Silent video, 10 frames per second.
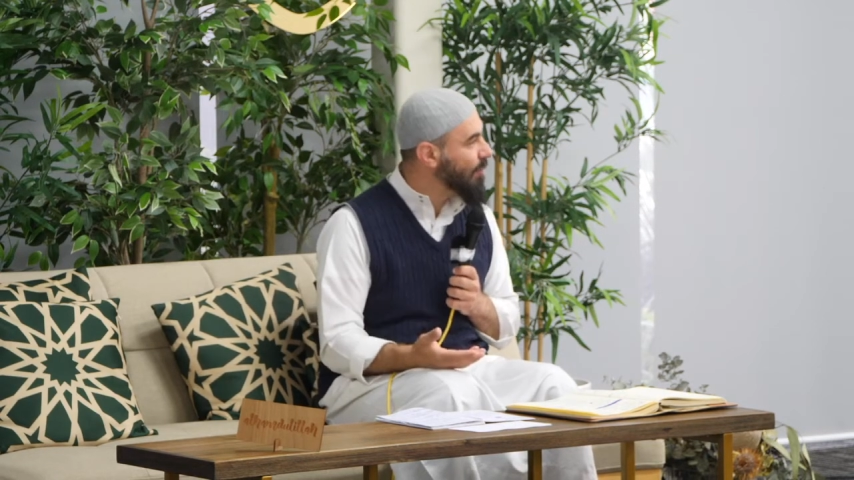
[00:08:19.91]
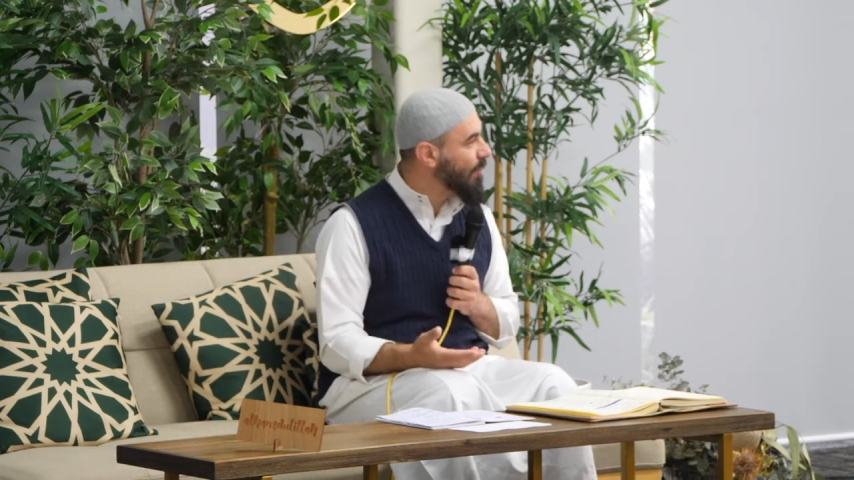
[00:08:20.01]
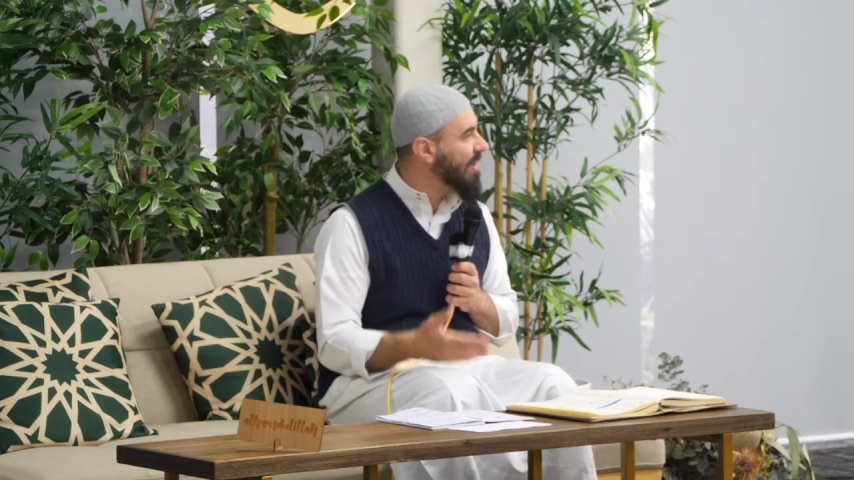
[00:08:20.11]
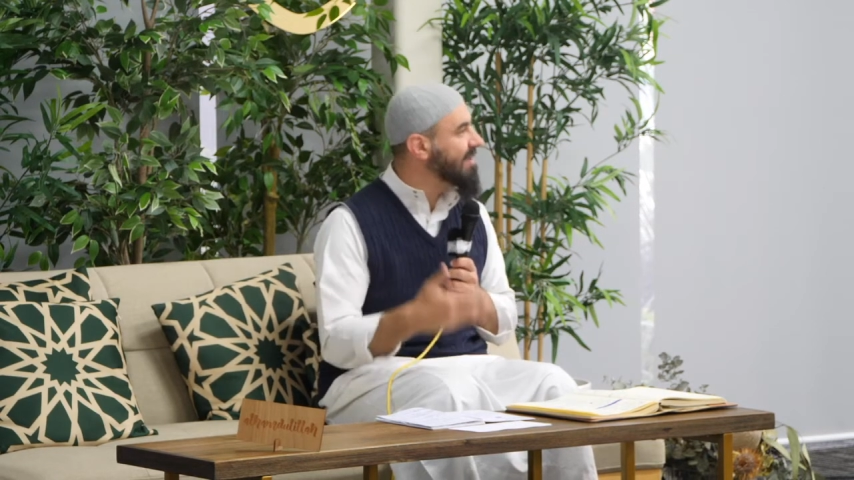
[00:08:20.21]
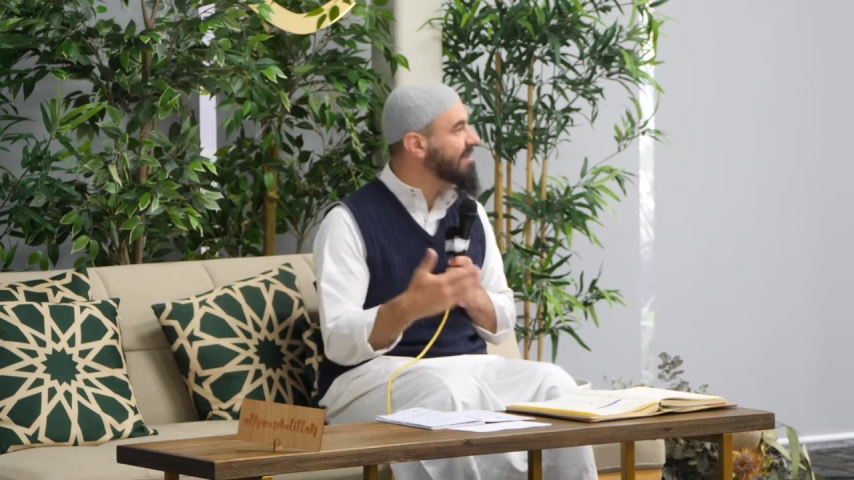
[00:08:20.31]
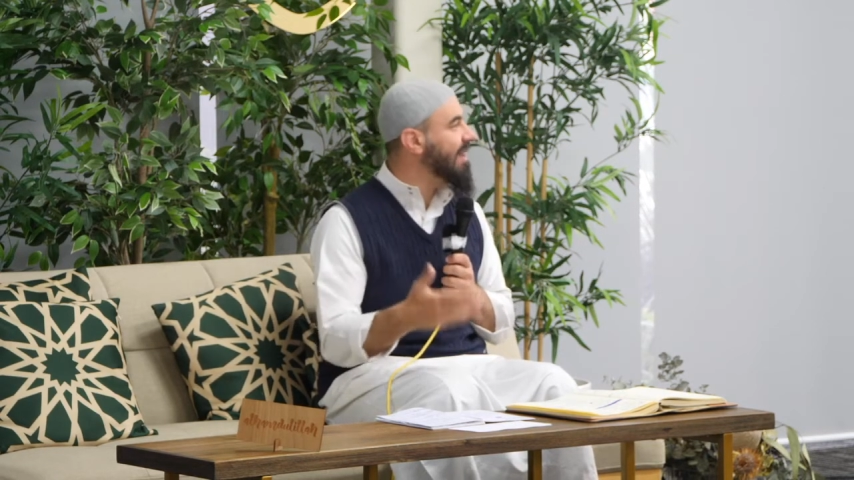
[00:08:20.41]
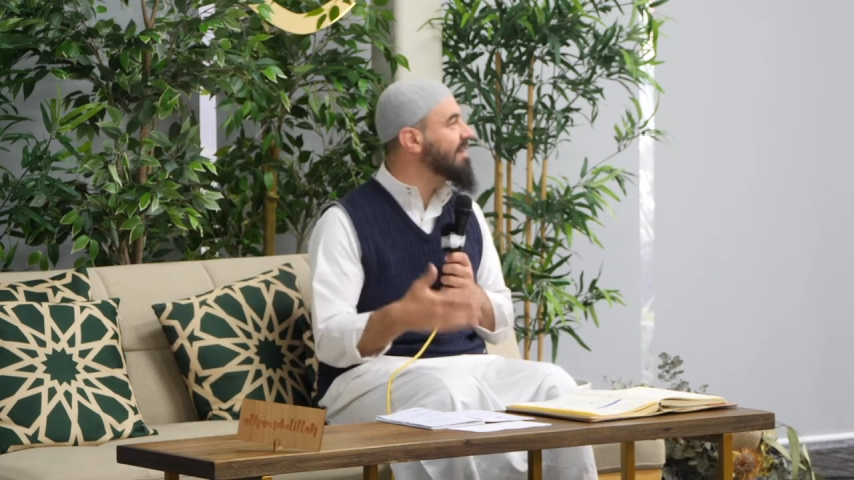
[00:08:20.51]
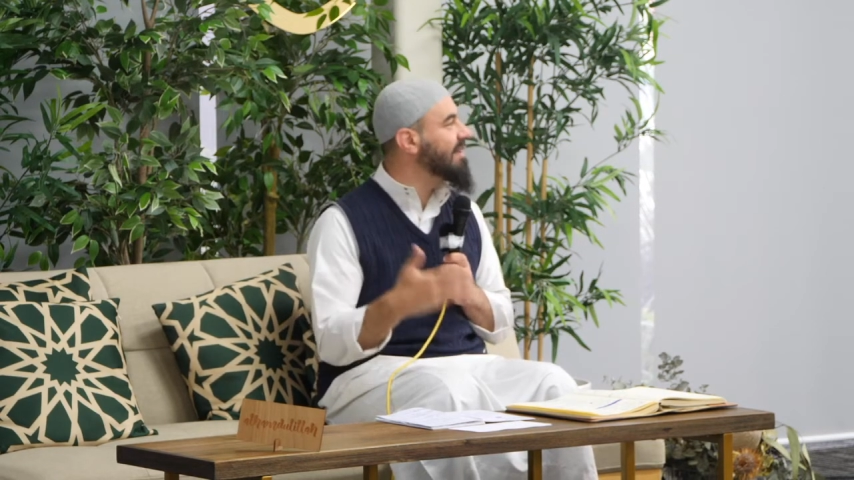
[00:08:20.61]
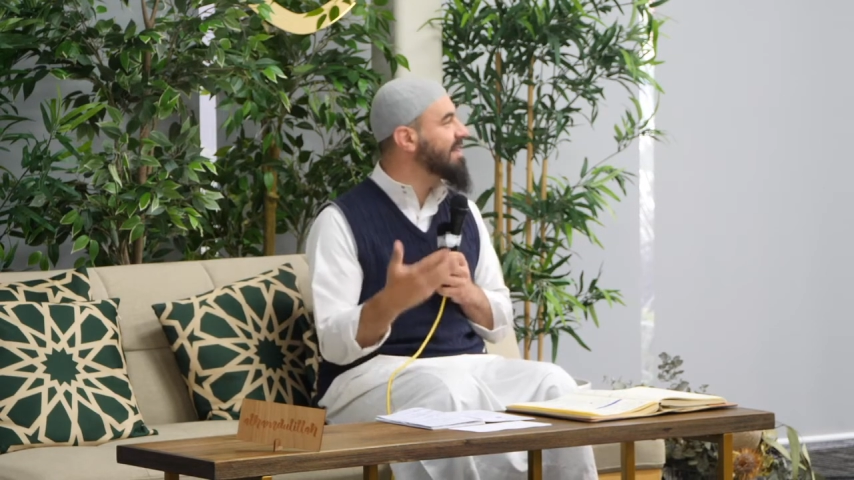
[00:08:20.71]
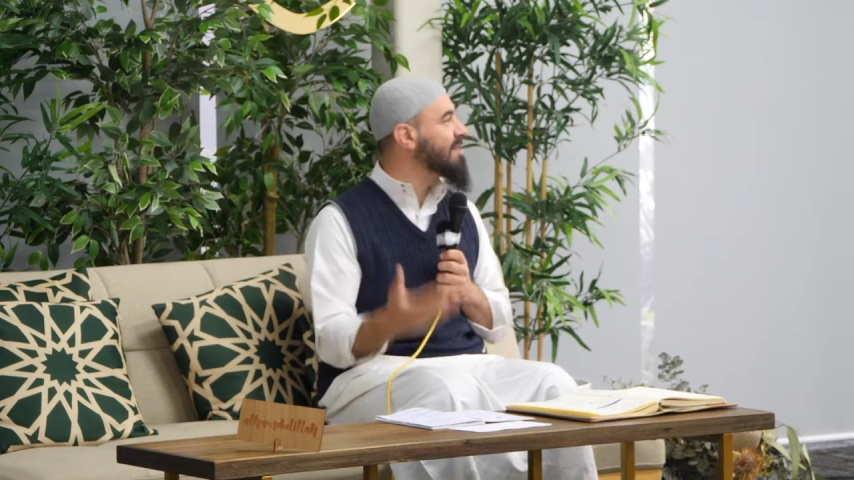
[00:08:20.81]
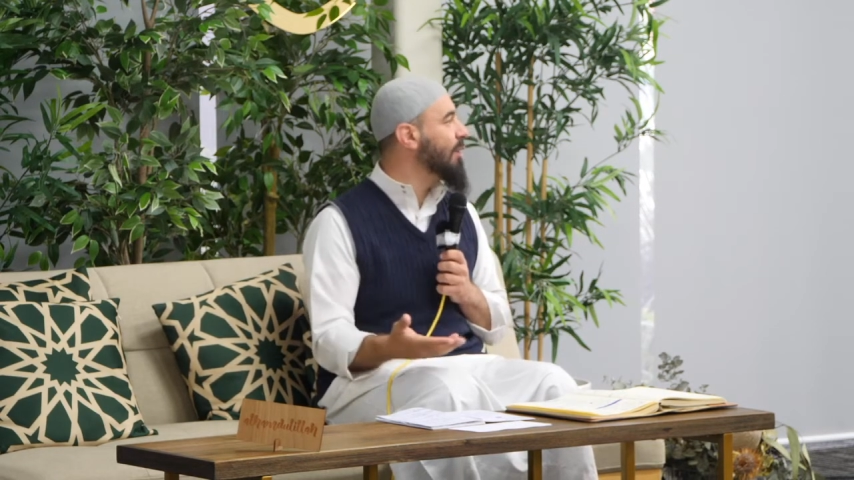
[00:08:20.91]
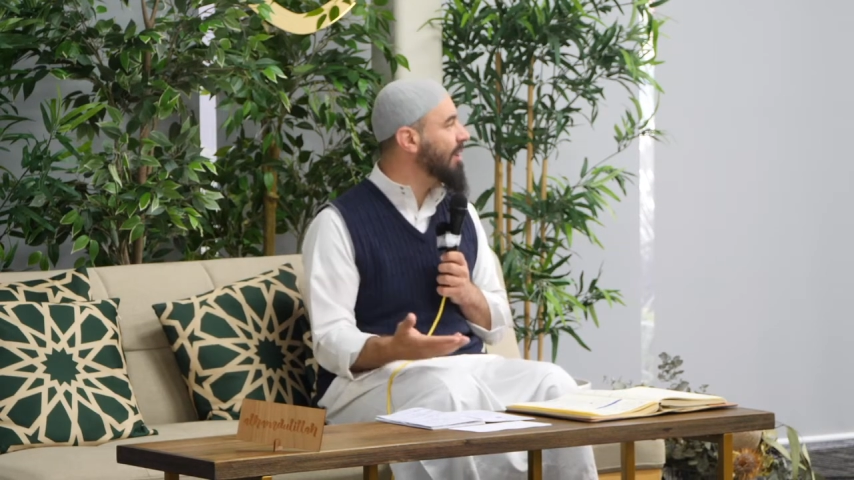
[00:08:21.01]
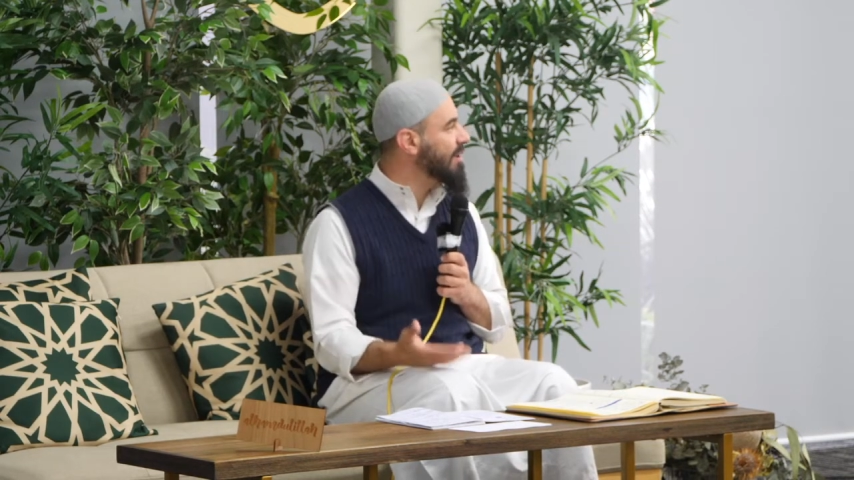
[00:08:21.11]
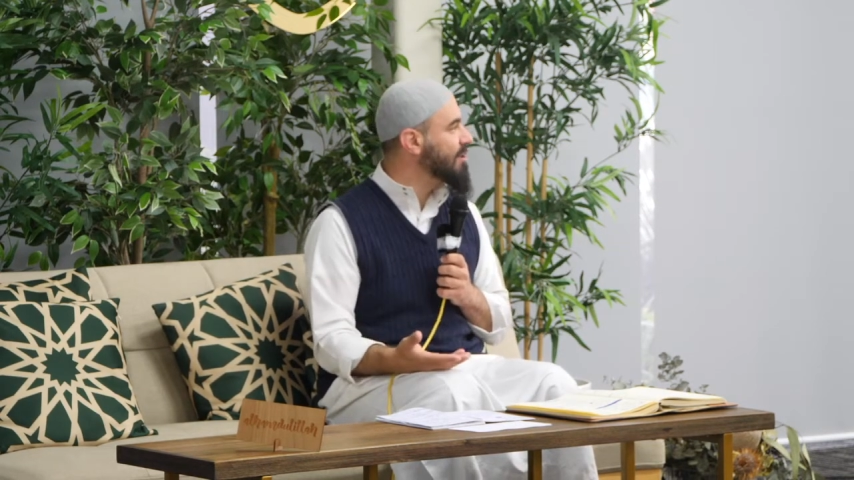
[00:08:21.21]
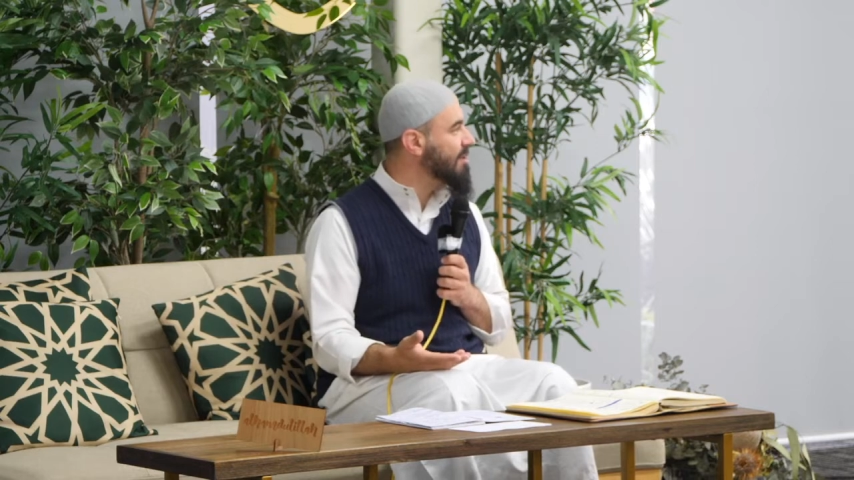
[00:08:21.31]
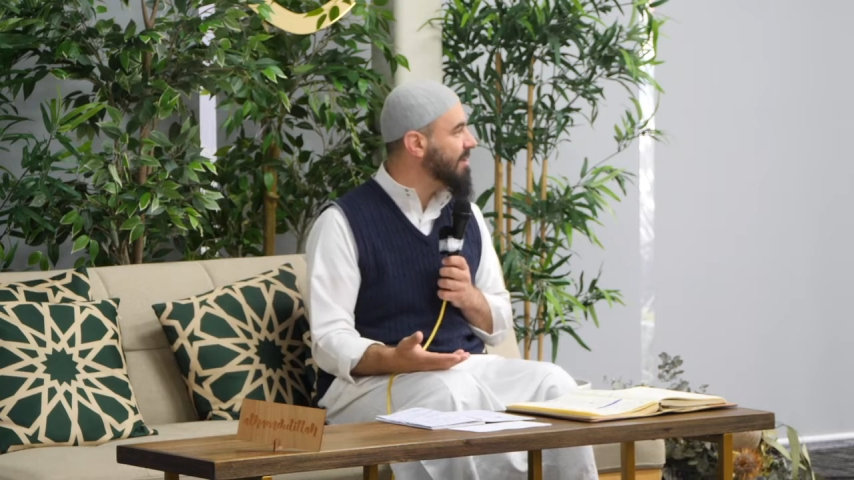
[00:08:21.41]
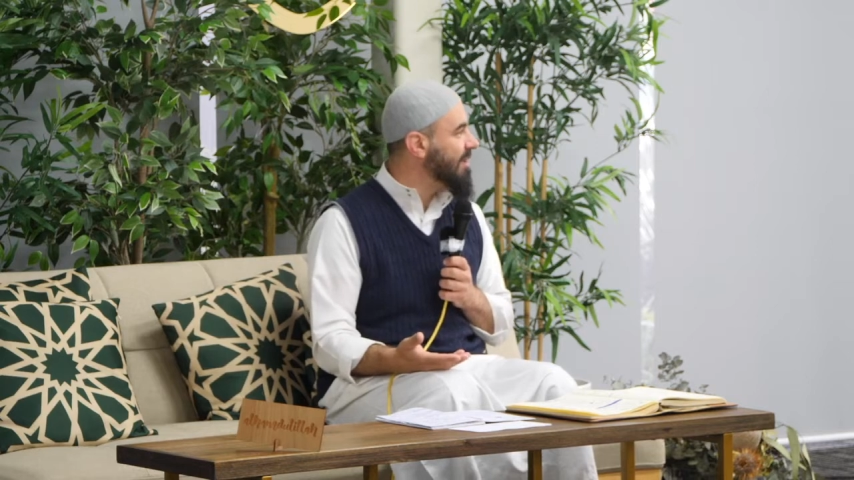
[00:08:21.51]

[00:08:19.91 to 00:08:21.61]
We were contained in His knowledge.